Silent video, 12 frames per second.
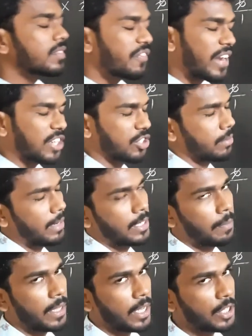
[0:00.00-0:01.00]
fraction
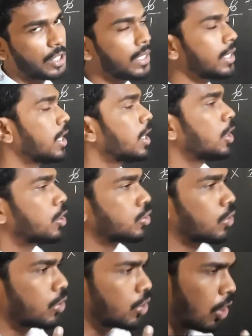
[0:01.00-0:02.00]
multiplication.
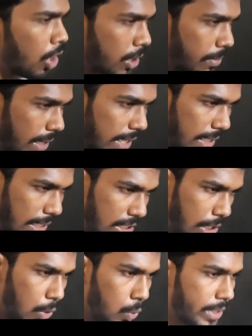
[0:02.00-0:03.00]
So normal
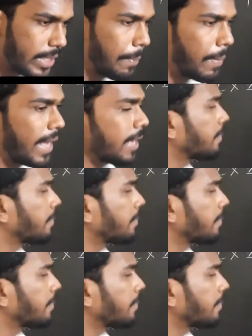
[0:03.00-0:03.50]
integer rules apply.